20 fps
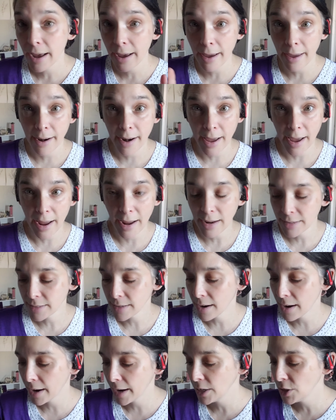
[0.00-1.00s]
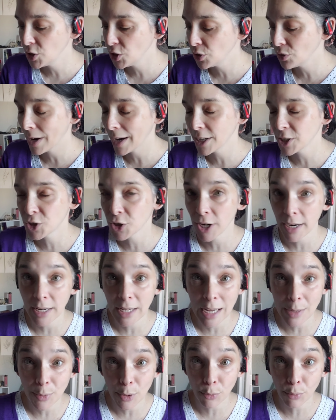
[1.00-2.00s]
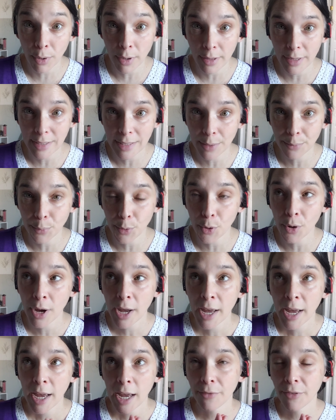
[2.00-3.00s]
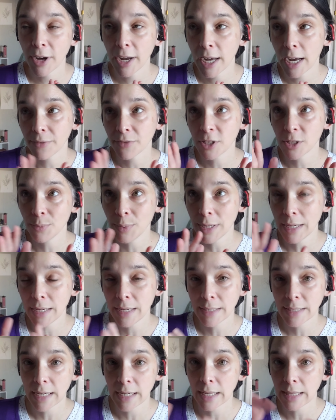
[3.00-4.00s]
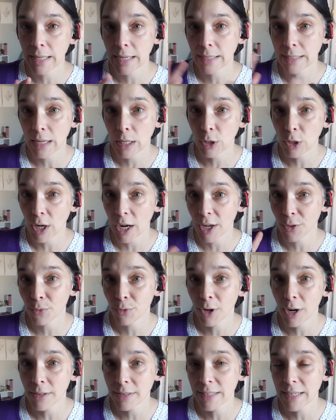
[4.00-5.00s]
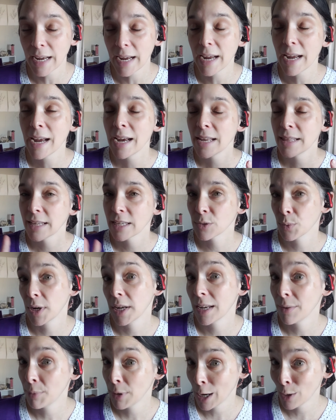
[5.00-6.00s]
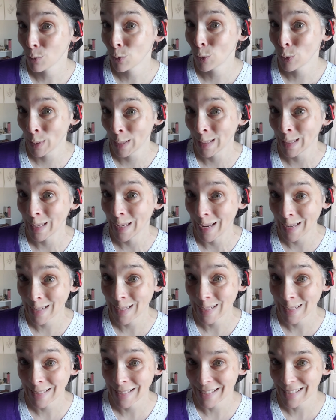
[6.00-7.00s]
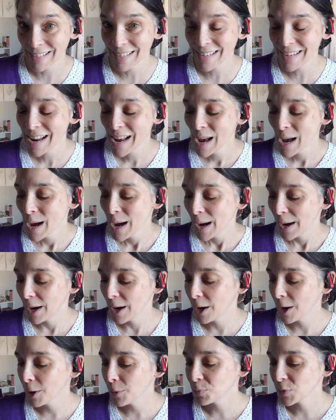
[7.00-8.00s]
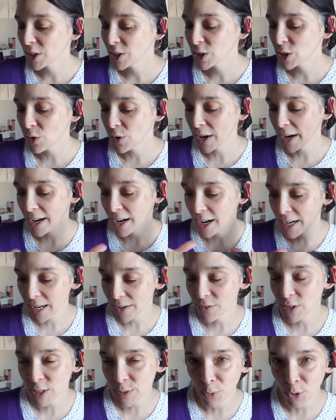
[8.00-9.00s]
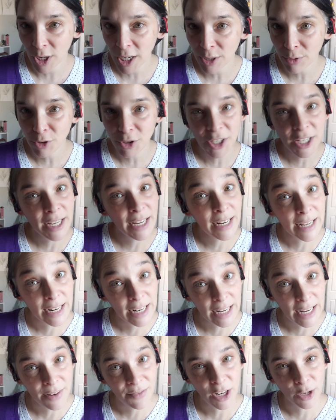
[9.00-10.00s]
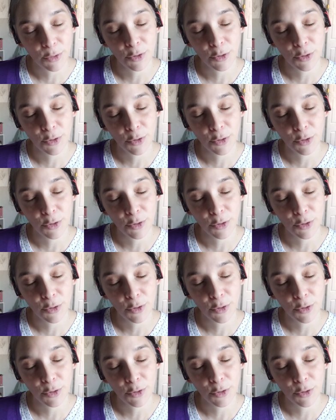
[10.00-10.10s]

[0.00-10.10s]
At night, I try to keep it really simple. If I have to be taking things a lot throughout the day, that's when I become really inconsistent. So I kind of have this morning routine and an evening